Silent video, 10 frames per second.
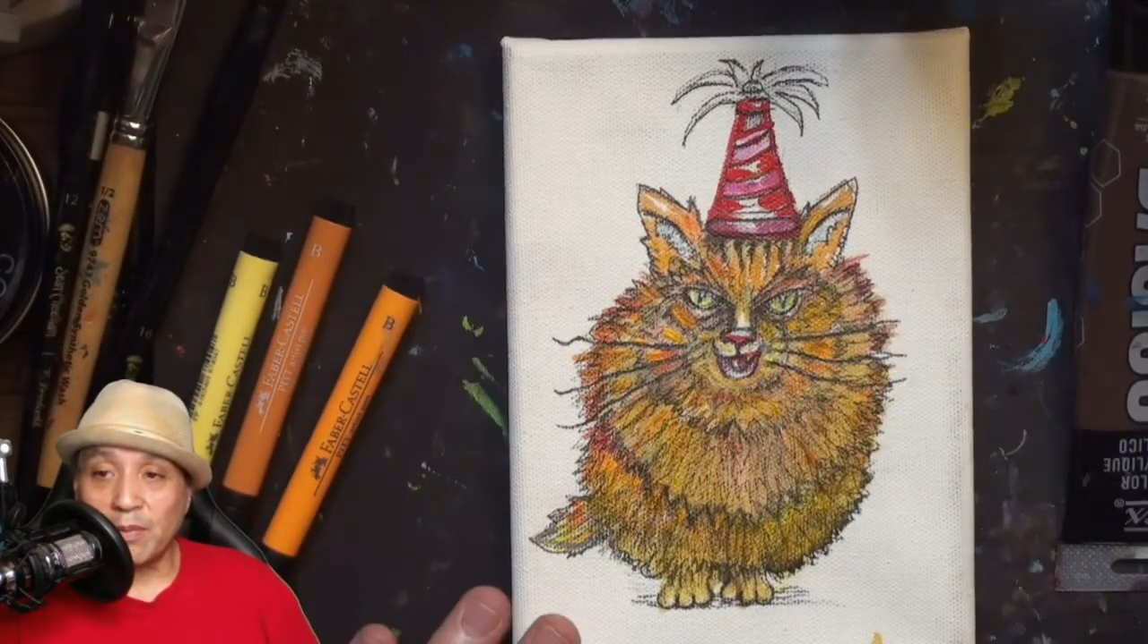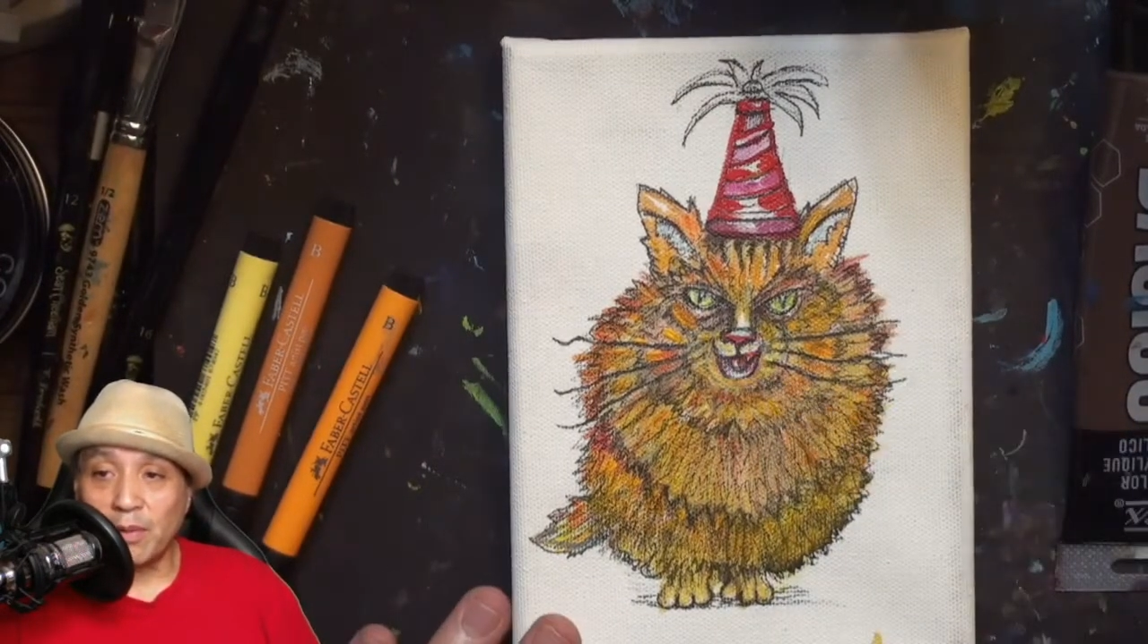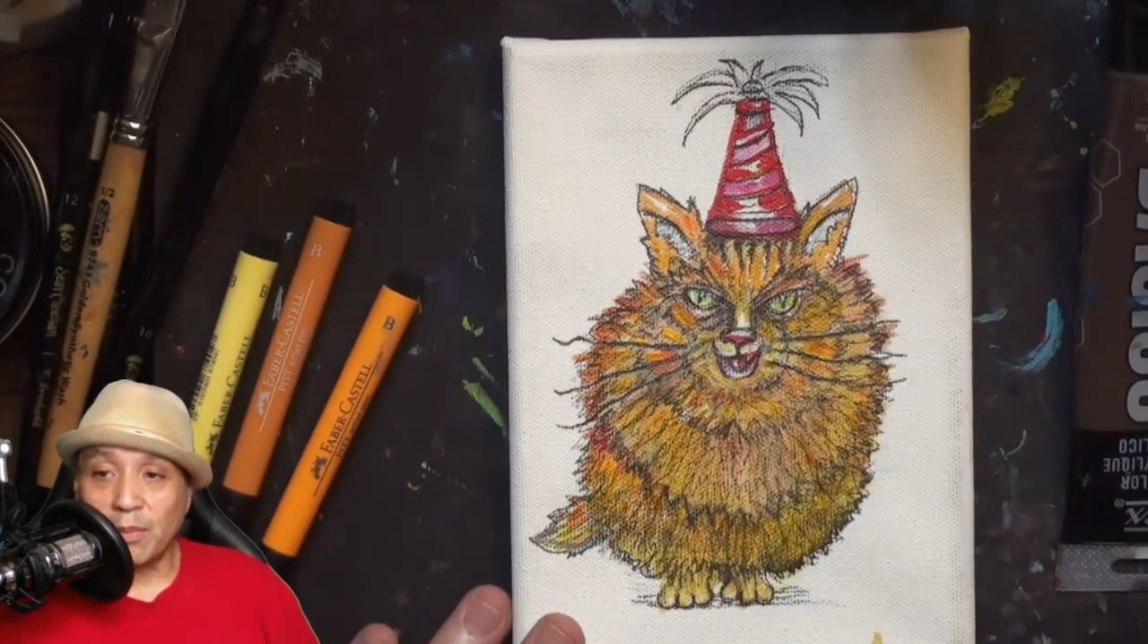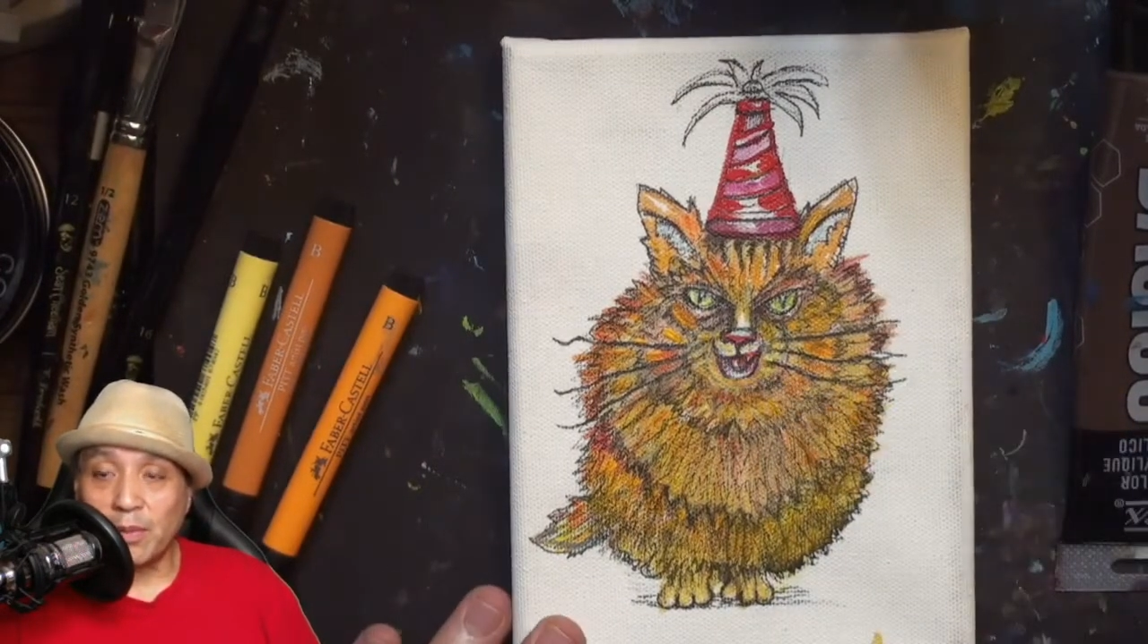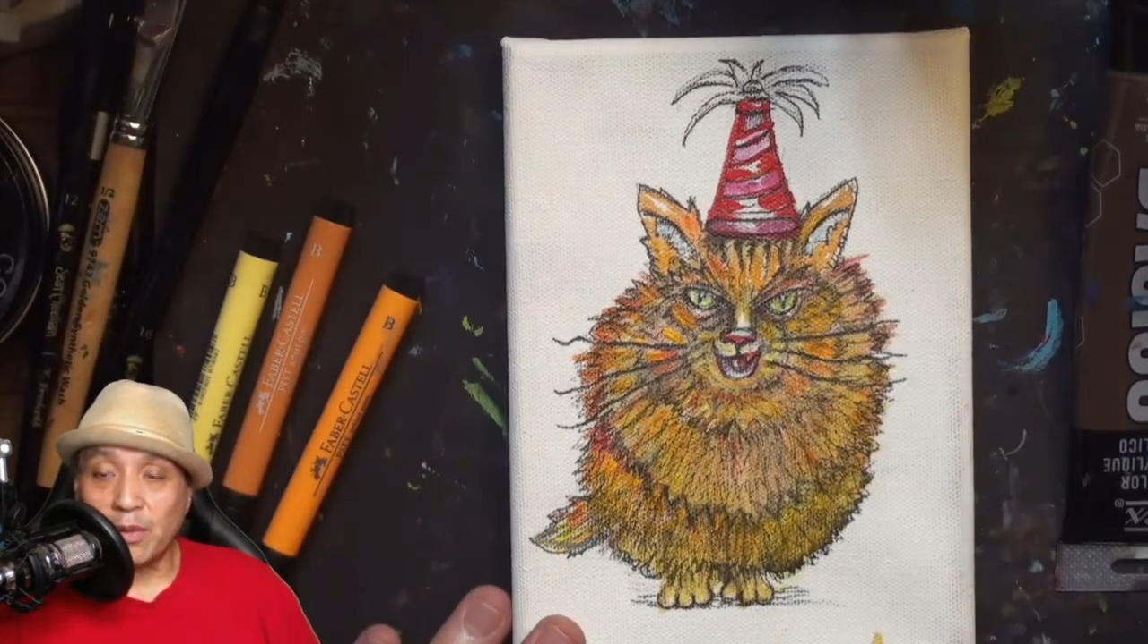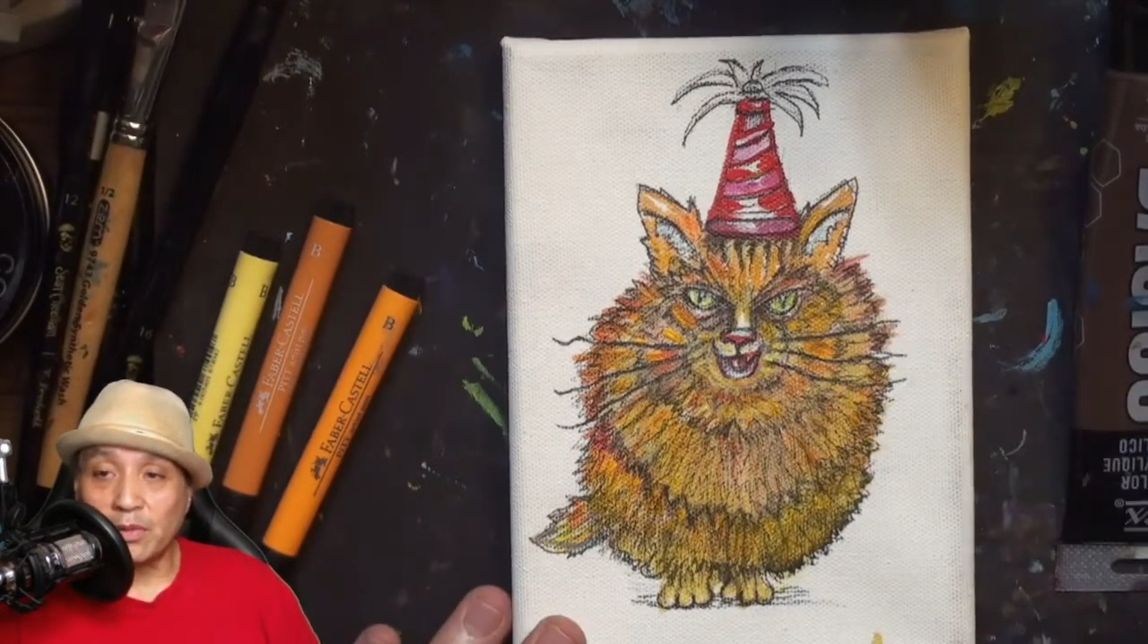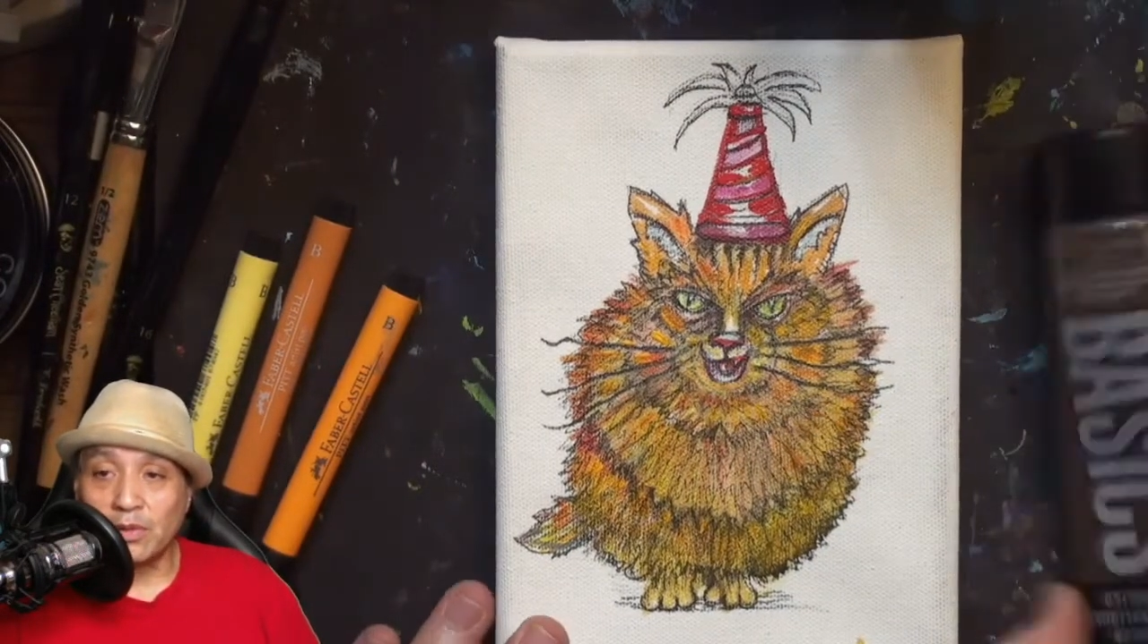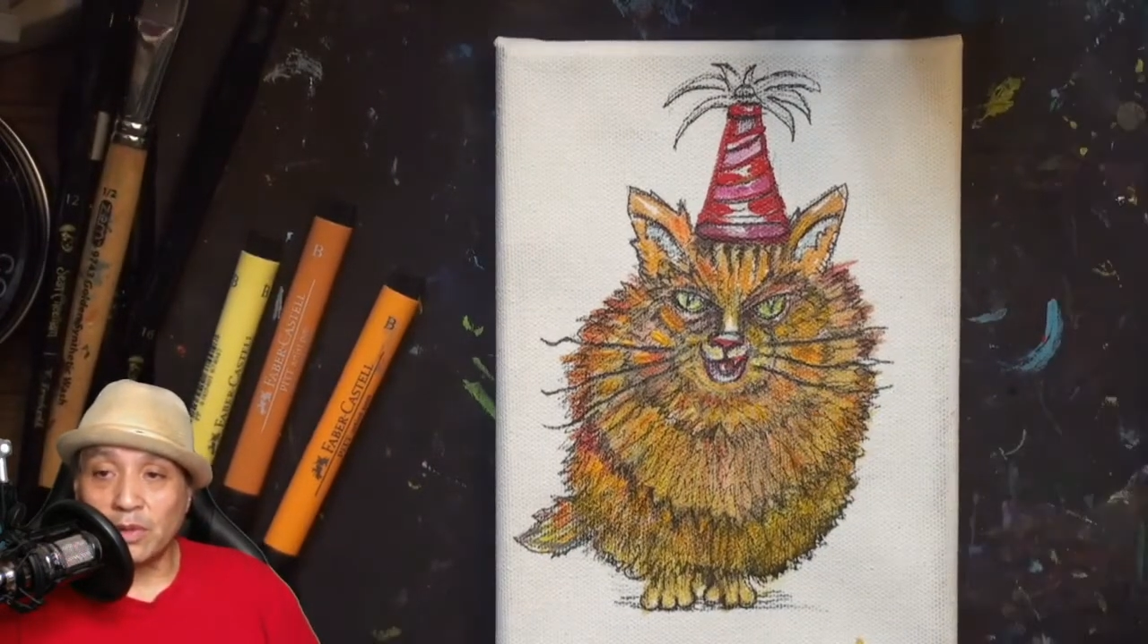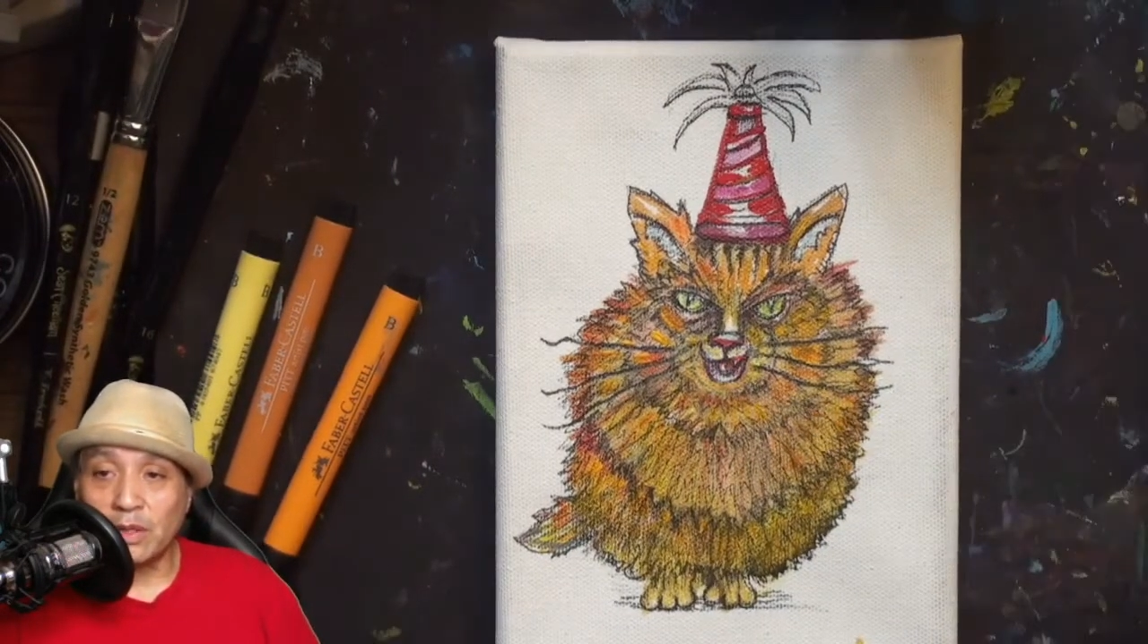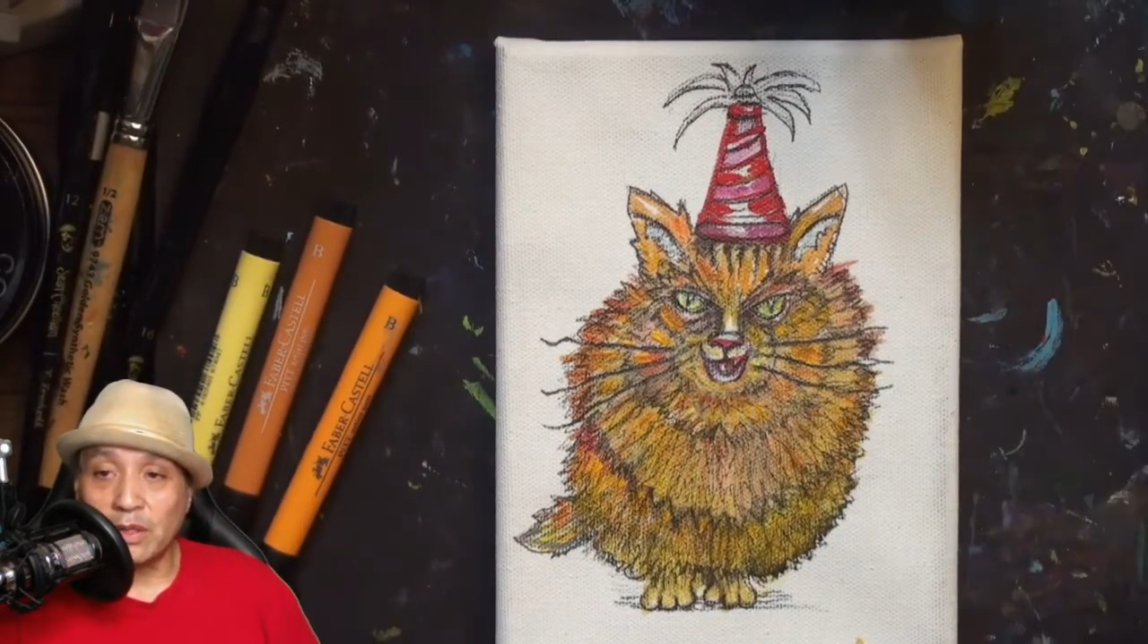or a
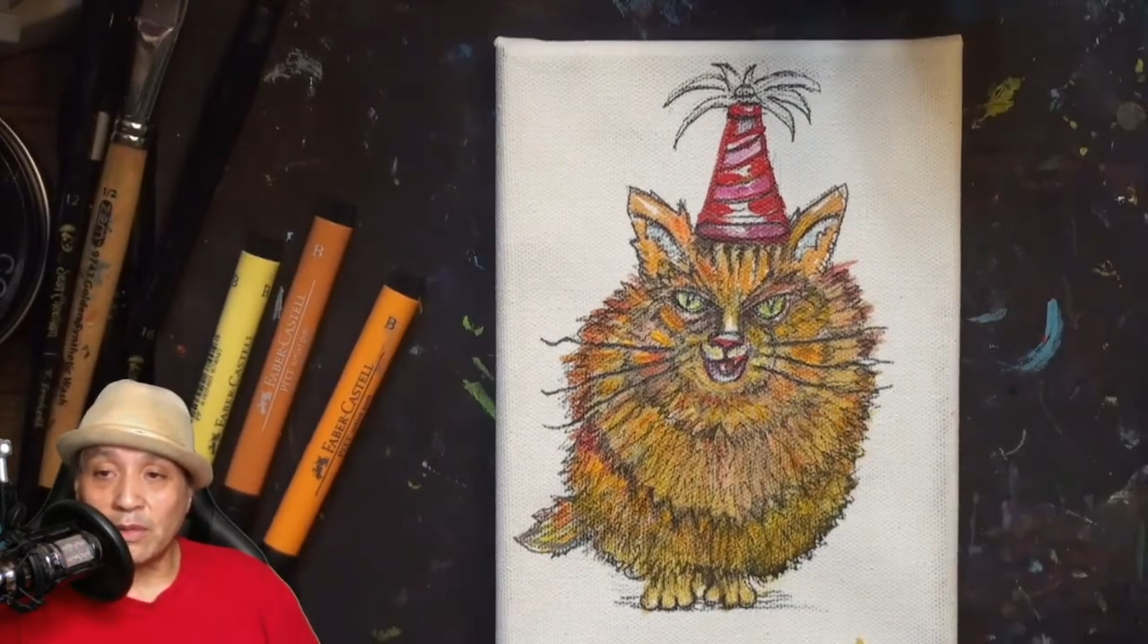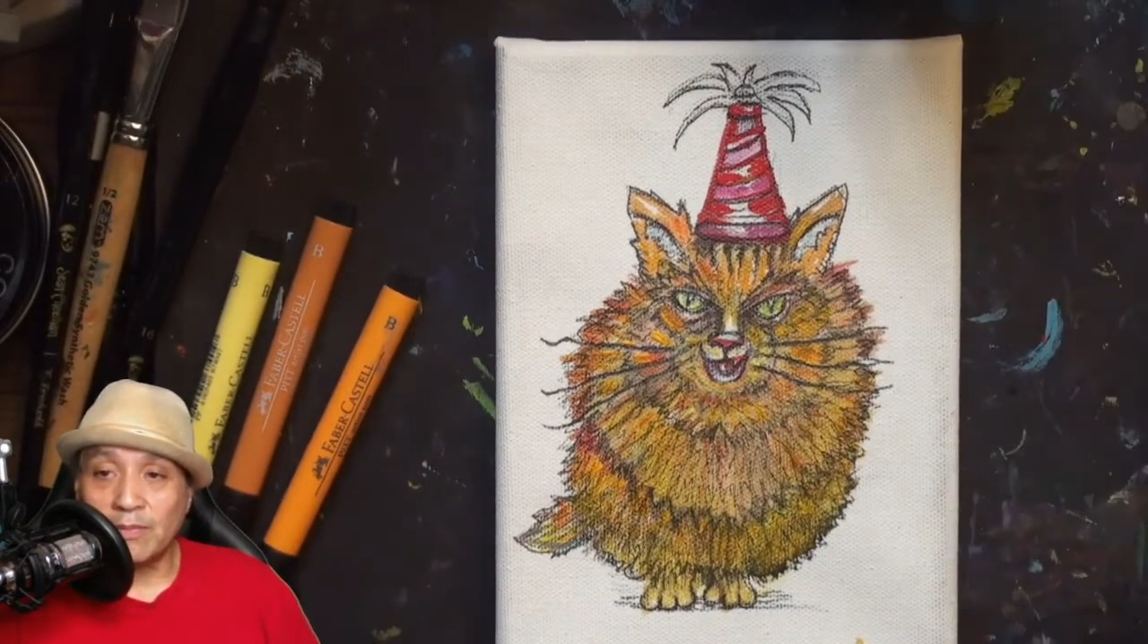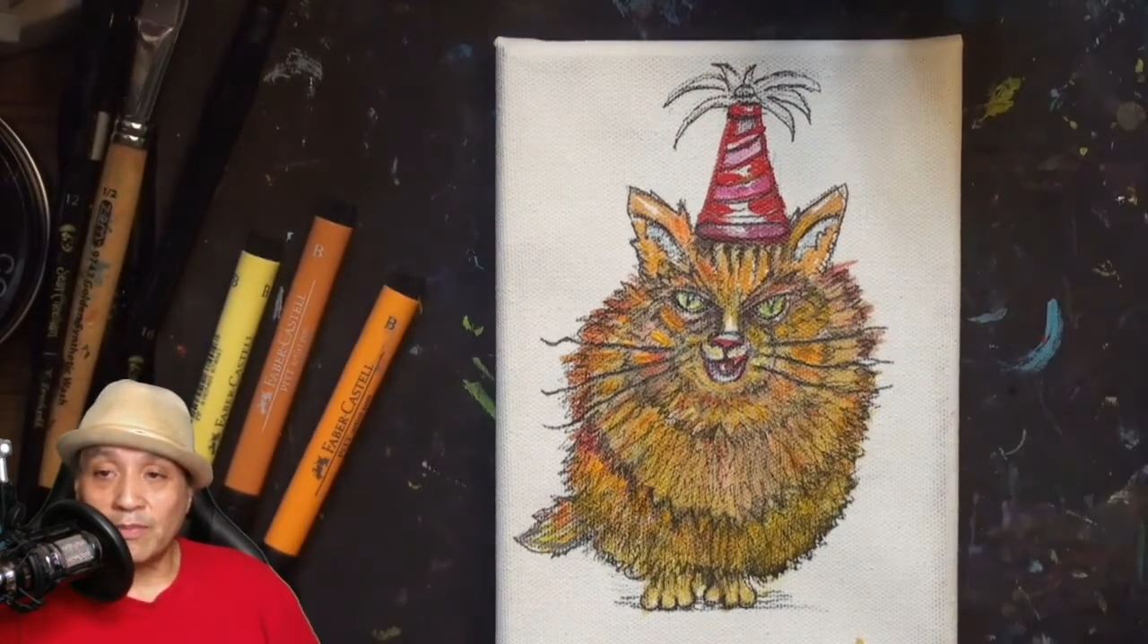portrait and